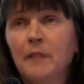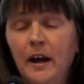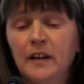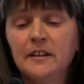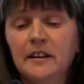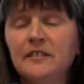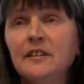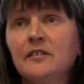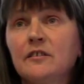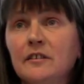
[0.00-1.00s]
and in this
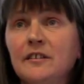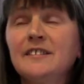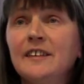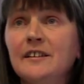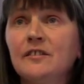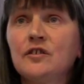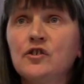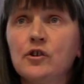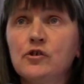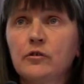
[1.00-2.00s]
instance, it's
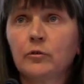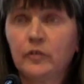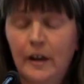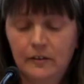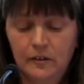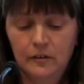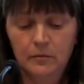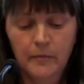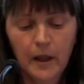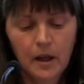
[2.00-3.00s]
institutional
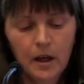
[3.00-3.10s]
sexism.